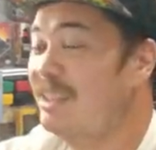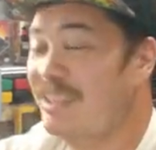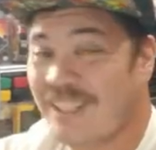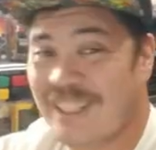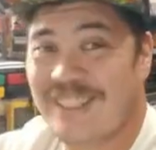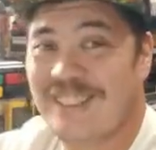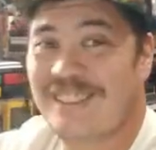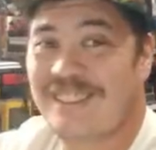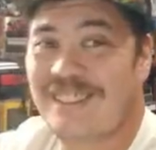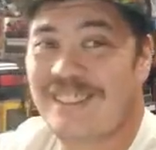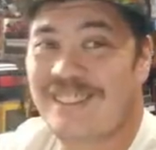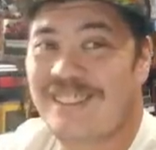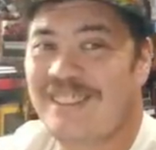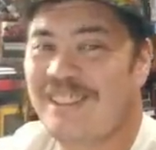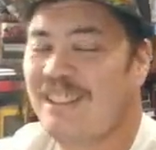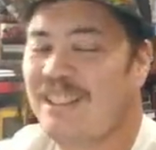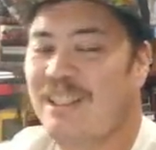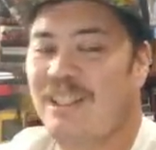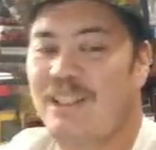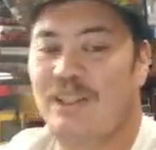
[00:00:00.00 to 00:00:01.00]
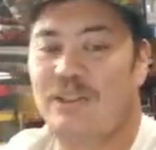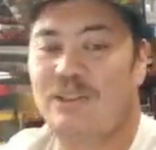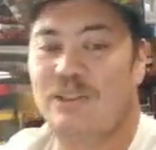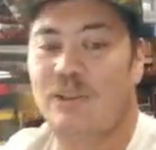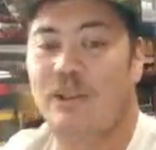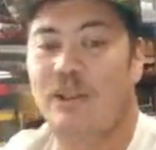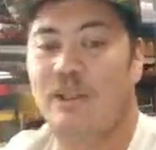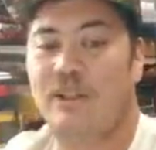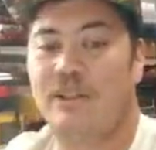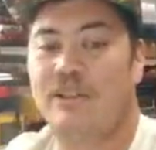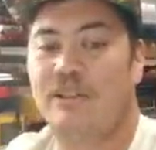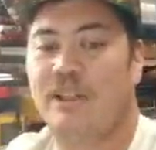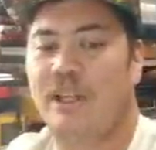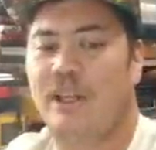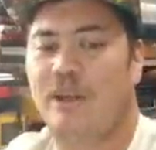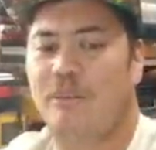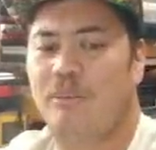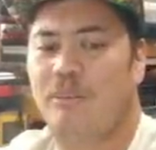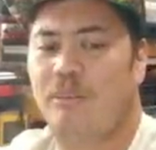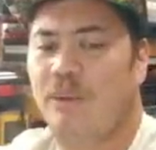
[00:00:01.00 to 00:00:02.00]
Nice. So there is
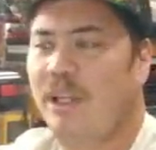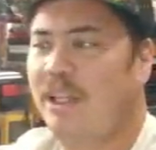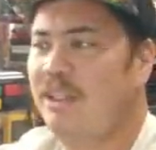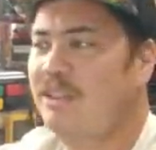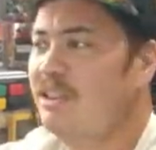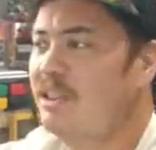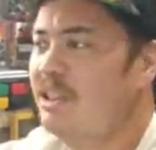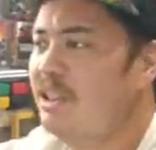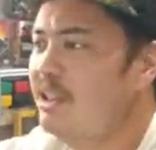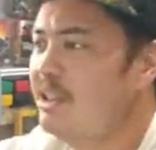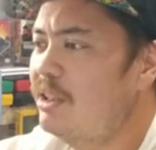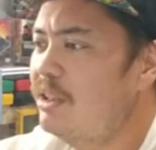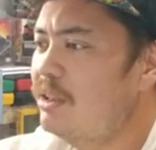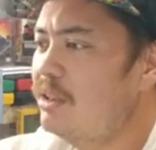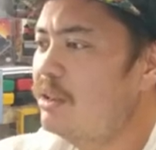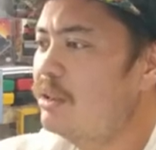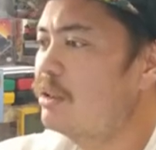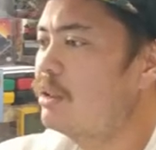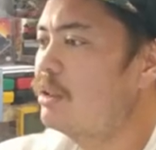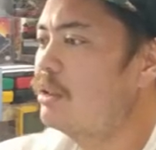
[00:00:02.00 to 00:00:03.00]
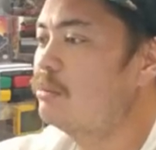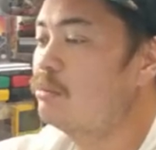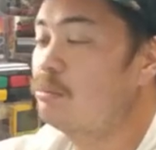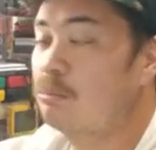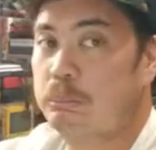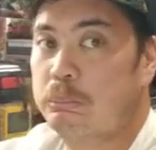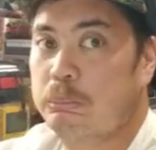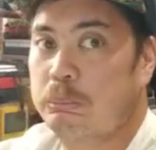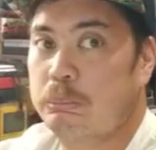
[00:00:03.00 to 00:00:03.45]
a Blaziken. Oh.